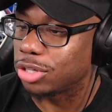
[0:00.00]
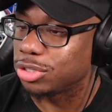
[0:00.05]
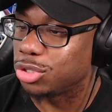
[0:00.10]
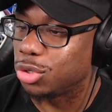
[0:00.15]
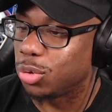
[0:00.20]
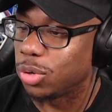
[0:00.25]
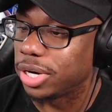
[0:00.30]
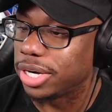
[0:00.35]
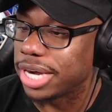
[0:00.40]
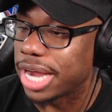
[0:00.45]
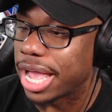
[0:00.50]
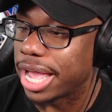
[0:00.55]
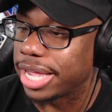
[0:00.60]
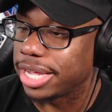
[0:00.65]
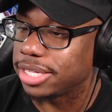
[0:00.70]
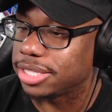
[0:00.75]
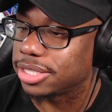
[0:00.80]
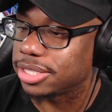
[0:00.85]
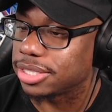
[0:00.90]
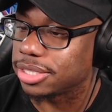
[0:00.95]
to her
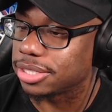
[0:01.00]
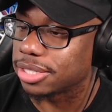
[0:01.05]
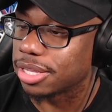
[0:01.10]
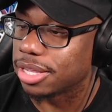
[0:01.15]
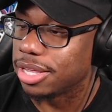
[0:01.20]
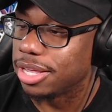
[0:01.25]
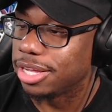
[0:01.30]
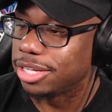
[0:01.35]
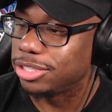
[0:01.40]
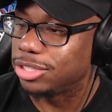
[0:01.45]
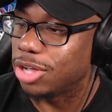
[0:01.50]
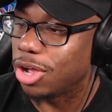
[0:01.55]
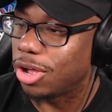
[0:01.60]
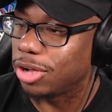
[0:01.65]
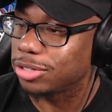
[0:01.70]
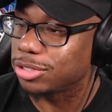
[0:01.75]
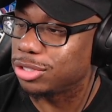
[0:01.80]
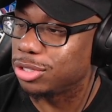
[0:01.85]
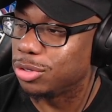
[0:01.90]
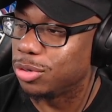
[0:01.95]
nice.
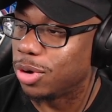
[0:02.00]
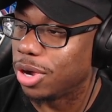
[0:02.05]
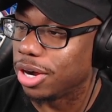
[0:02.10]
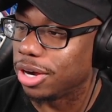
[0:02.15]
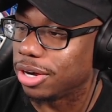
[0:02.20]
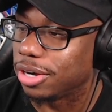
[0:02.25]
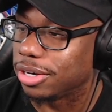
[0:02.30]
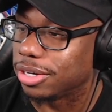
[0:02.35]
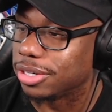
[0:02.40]
Talk to her.